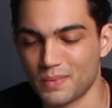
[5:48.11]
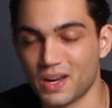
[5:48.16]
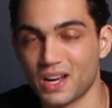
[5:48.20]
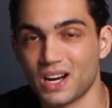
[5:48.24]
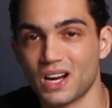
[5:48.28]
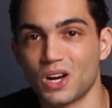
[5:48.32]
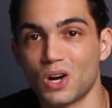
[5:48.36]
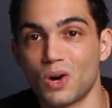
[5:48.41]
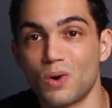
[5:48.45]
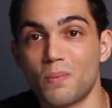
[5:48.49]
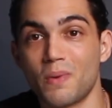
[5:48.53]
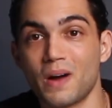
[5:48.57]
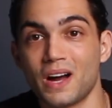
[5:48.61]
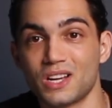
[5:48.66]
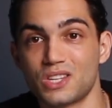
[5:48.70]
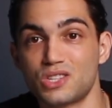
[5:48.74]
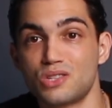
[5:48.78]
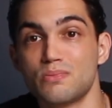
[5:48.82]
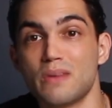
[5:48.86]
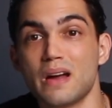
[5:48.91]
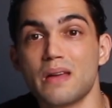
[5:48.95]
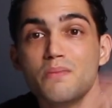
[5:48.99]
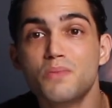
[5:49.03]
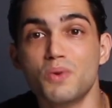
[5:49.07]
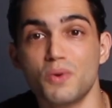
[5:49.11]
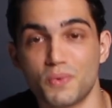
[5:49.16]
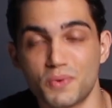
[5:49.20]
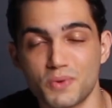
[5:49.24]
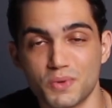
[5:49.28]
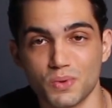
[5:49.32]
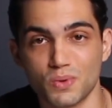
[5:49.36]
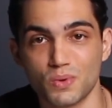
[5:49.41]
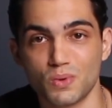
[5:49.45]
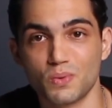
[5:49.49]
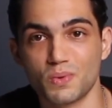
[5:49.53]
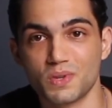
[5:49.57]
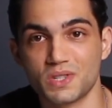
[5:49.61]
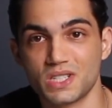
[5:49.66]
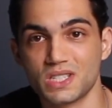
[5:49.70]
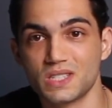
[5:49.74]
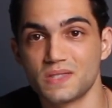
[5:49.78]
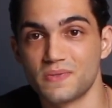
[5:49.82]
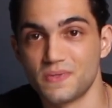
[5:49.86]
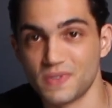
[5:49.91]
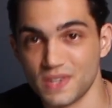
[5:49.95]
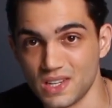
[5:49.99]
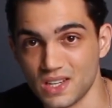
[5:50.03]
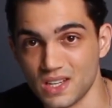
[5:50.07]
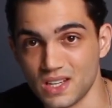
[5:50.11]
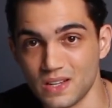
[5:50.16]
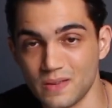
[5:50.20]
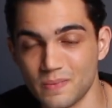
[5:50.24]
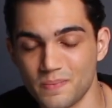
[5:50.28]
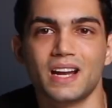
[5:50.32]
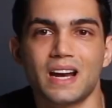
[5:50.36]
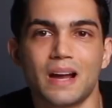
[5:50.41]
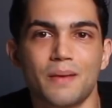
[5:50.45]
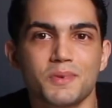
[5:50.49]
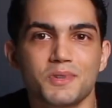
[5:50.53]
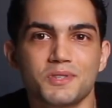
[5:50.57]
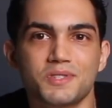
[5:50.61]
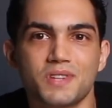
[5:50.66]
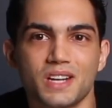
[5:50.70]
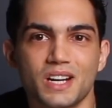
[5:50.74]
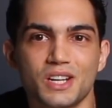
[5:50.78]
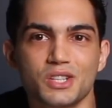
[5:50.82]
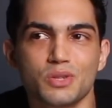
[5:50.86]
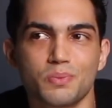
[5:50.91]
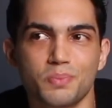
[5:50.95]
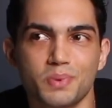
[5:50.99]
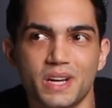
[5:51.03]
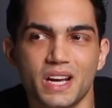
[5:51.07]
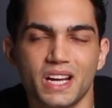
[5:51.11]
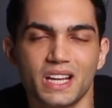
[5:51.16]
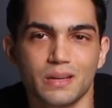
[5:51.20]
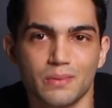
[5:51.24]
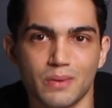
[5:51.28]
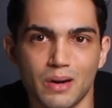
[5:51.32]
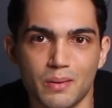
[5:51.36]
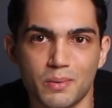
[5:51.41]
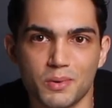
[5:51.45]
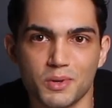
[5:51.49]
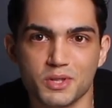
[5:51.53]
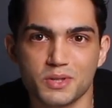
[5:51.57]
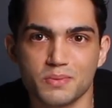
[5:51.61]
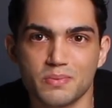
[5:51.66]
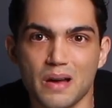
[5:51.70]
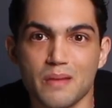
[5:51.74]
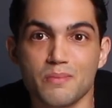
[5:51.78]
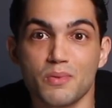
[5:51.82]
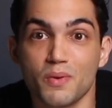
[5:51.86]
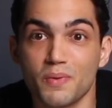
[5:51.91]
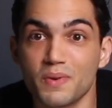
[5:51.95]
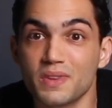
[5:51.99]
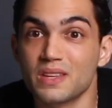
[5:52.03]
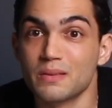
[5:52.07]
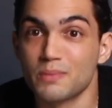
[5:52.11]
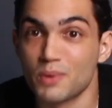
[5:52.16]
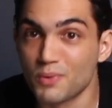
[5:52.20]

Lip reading: gonna go back to my Move tool, which is V, and I'm just gonna duplicate the bubbles by moving them